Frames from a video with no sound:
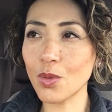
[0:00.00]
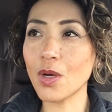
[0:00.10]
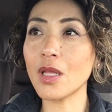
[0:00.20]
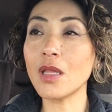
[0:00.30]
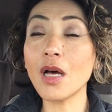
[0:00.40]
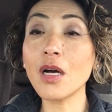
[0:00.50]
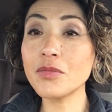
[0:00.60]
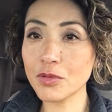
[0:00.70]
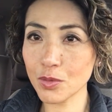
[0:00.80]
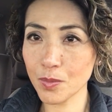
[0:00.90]
or I
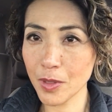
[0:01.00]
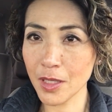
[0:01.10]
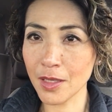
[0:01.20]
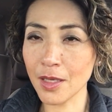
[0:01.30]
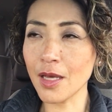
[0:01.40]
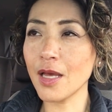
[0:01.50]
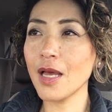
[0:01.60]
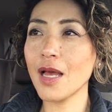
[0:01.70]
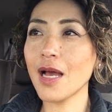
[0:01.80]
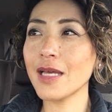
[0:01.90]
love to be.
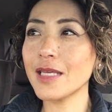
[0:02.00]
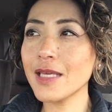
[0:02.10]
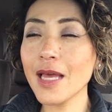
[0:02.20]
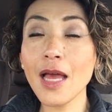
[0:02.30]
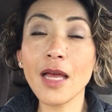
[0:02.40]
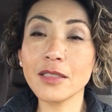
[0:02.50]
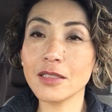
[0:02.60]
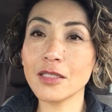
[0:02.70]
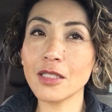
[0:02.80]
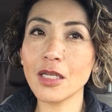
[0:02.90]
I
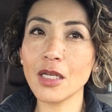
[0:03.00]
can't